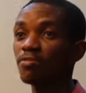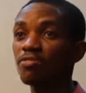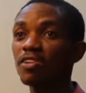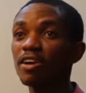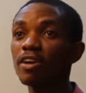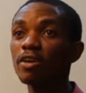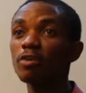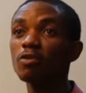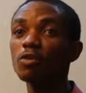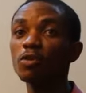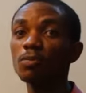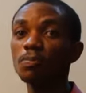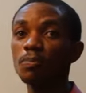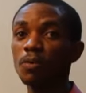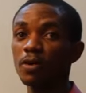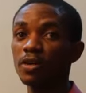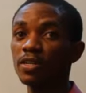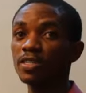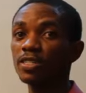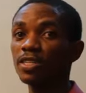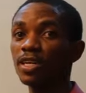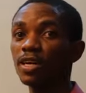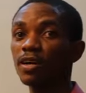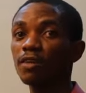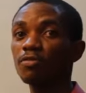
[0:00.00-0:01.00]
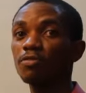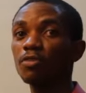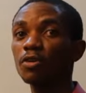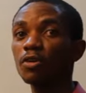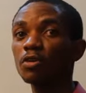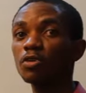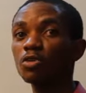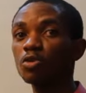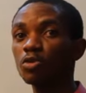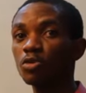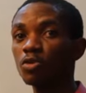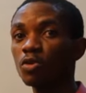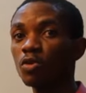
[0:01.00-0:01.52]
a very good pointer for
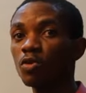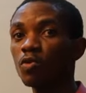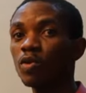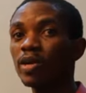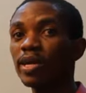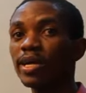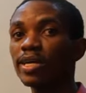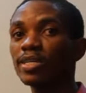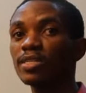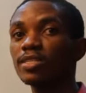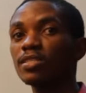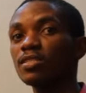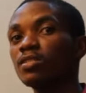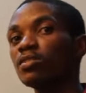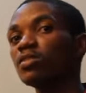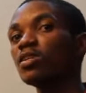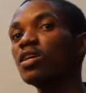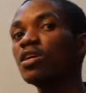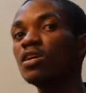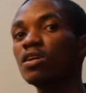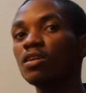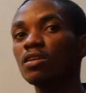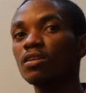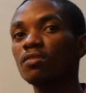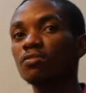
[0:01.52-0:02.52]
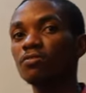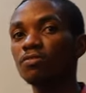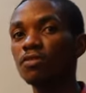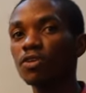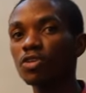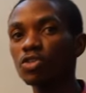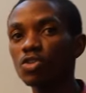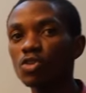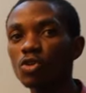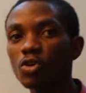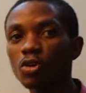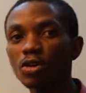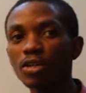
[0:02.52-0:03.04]
you to know whether it is the
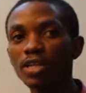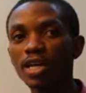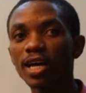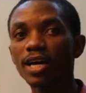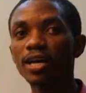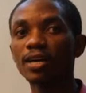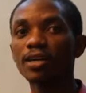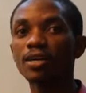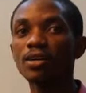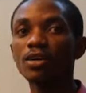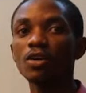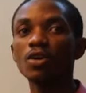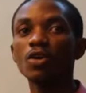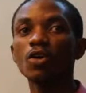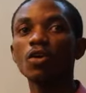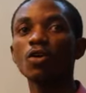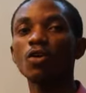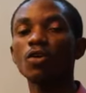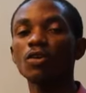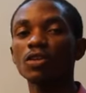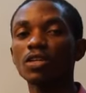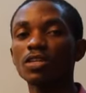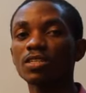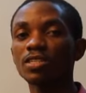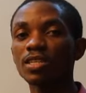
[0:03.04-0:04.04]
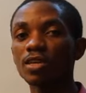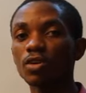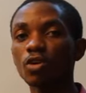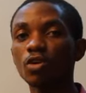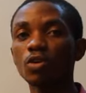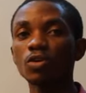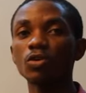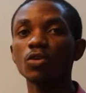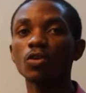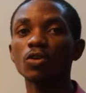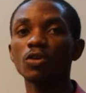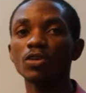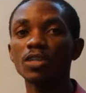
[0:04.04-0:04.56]
first order or the
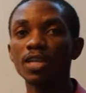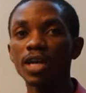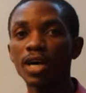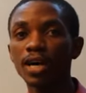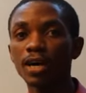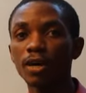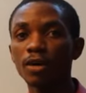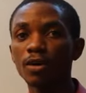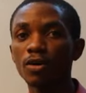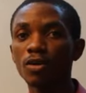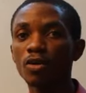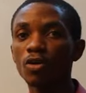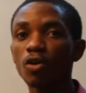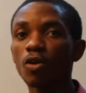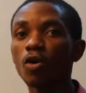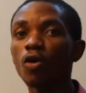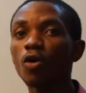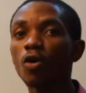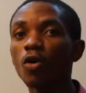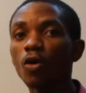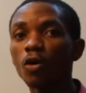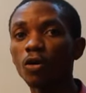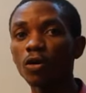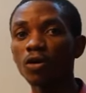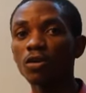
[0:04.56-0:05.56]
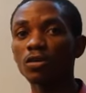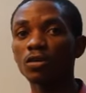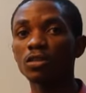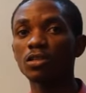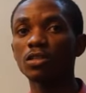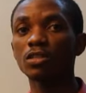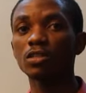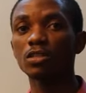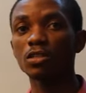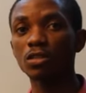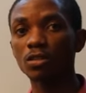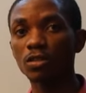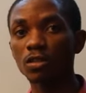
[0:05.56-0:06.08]
second order or
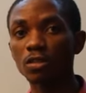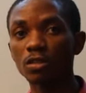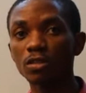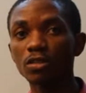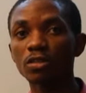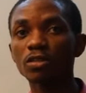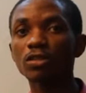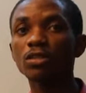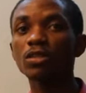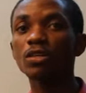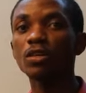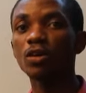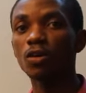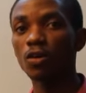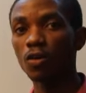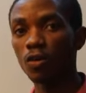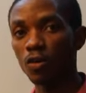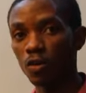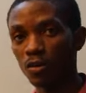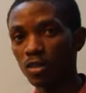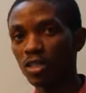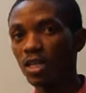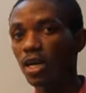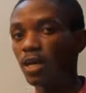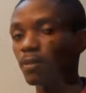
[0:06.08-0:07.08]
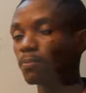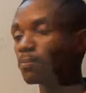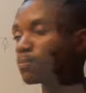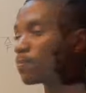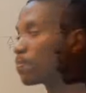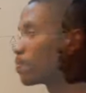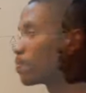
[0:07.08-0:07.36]
the third order.